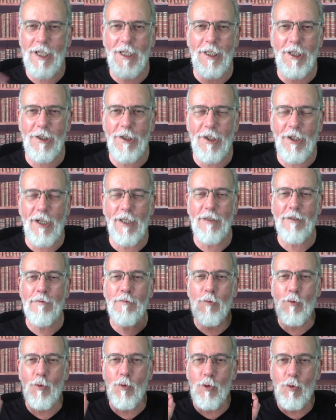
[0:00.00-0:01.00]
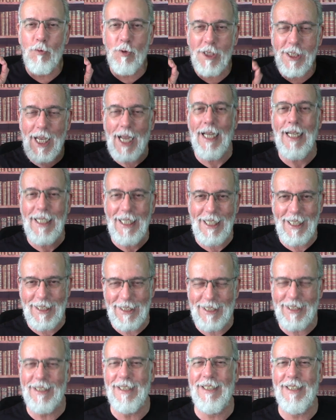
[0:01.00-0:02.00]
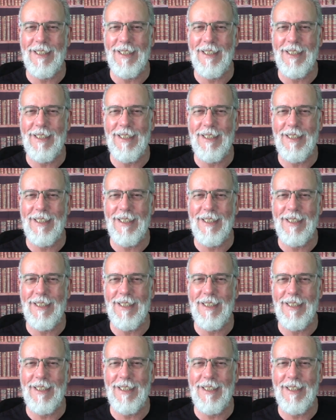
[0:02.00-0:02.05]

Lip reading: and other kinds of, silent.